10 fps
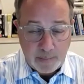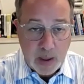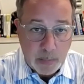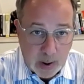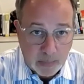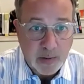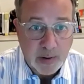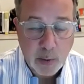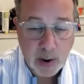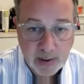and perhaps
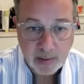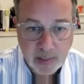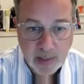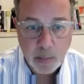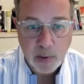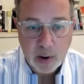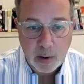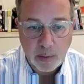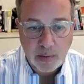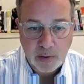integrating them with our
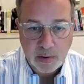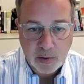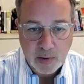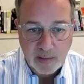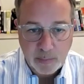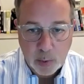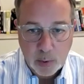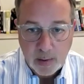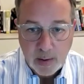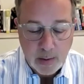own to drive more